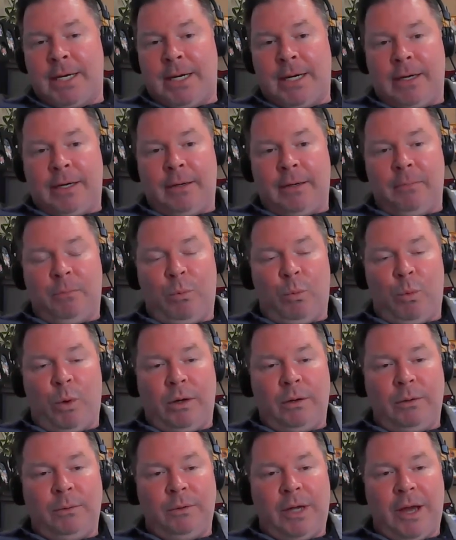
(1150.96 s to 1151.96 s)
um,
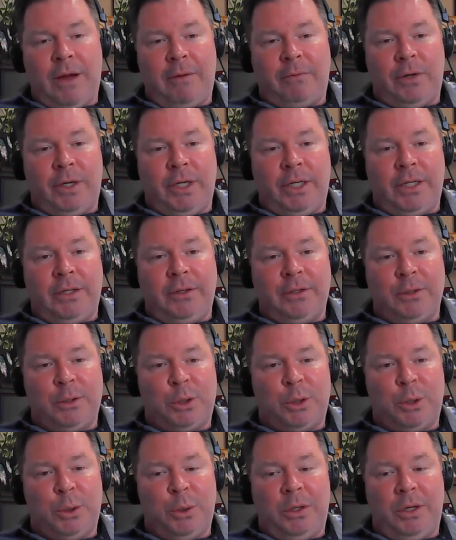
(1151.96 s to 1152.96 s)
what, after he did the
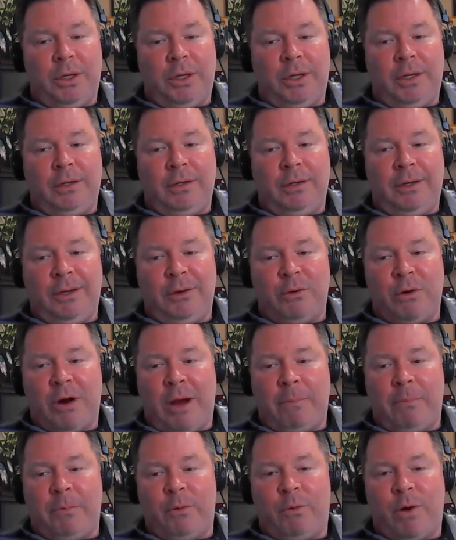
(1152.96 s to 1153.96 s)
shooting, he, he
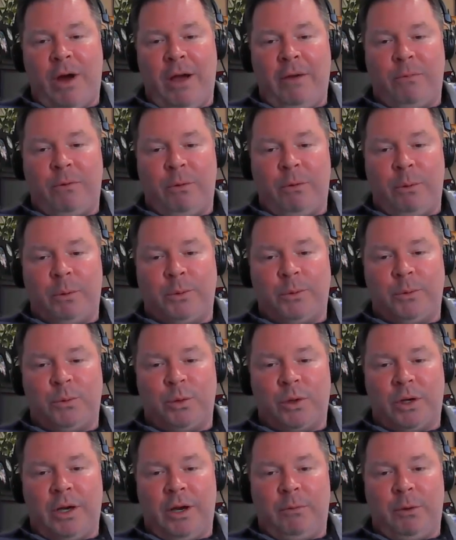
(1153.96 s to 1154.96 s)
dropped the rifle, which
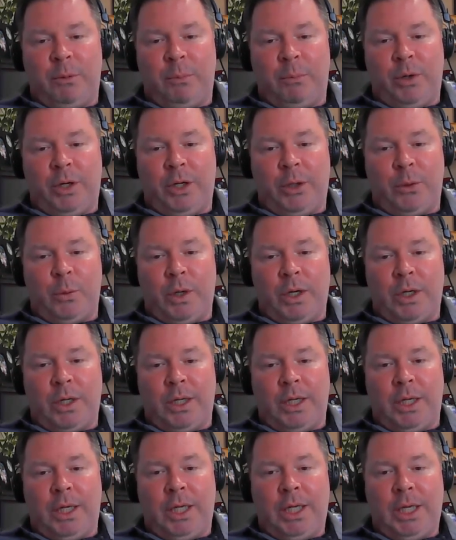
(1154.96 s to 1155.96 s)
was recovered pretty
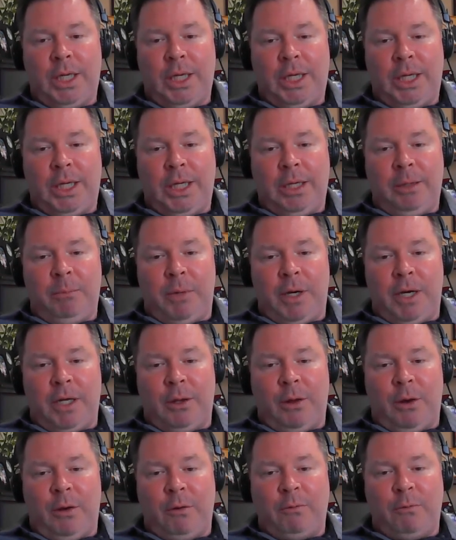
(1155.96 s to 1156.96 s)
quickly by
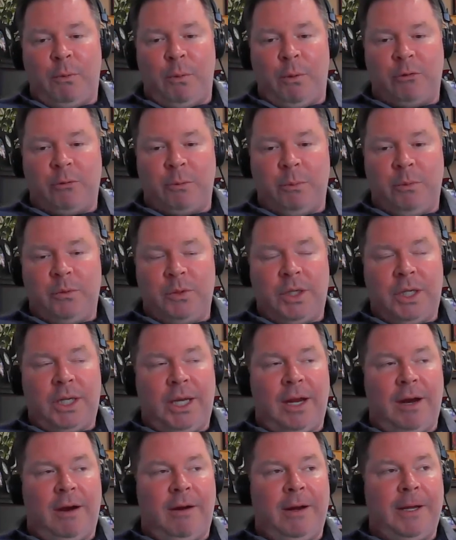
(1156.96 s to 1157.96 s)
law enforcement of in
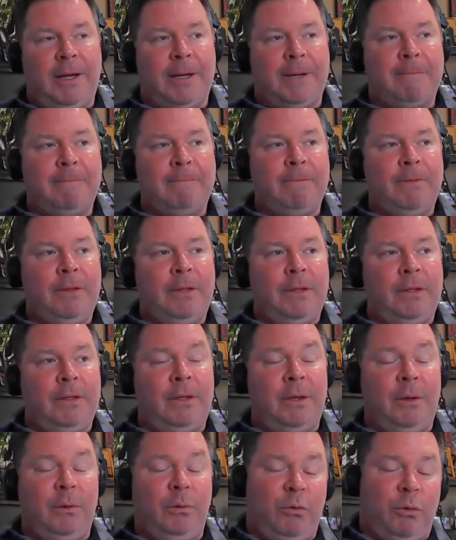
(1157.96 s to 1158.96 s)
the area,
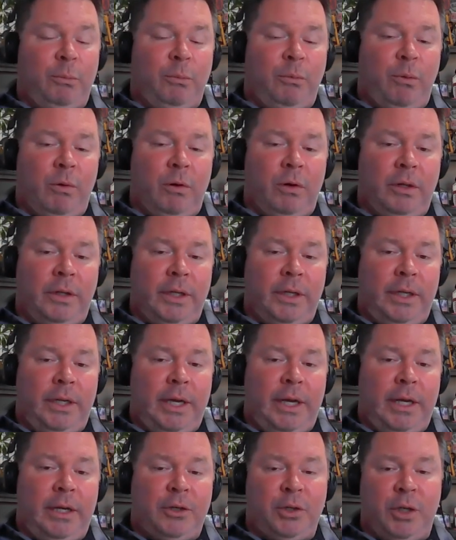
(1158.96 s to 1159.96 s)
it was reported that
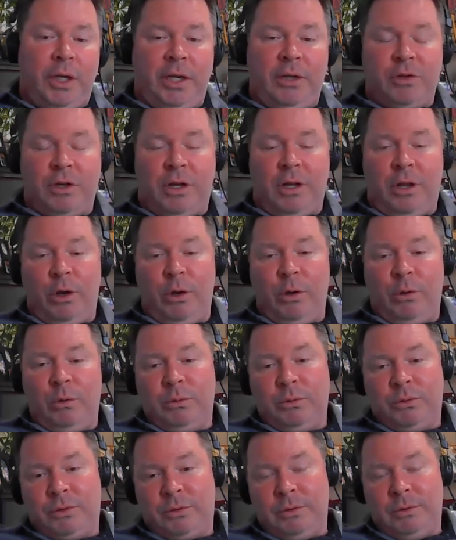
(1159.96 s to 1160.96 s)
he had a change of
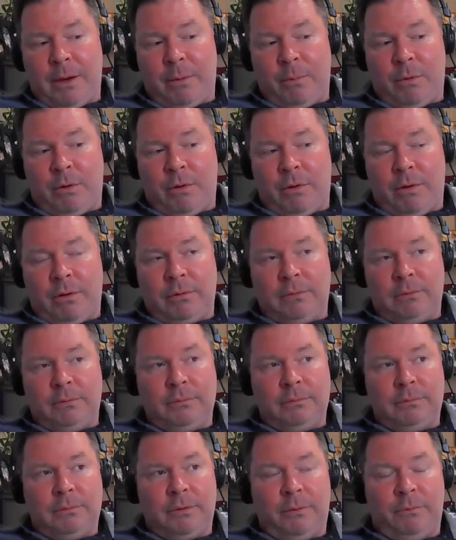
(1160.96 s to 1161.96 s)
clothes that were
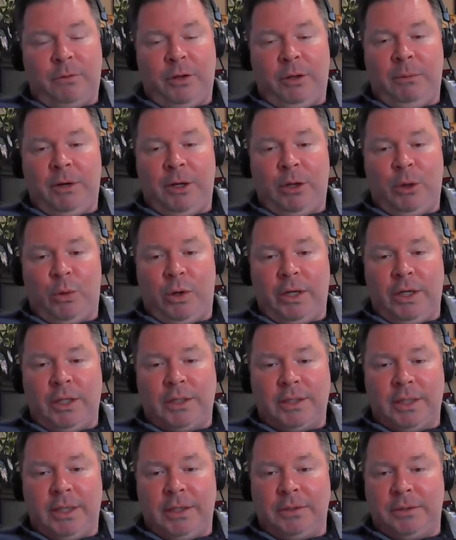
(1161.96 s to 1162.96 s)
a female
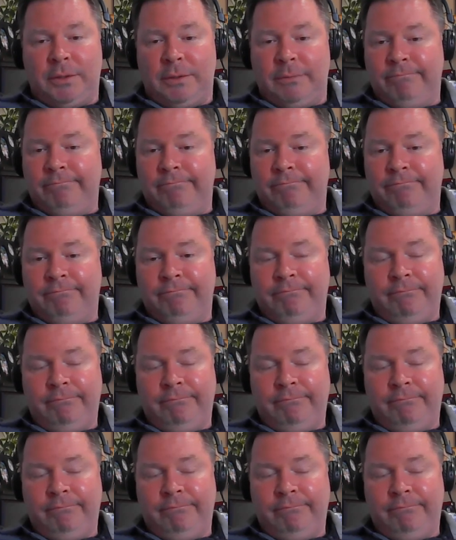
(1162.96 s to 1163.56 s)
orientation.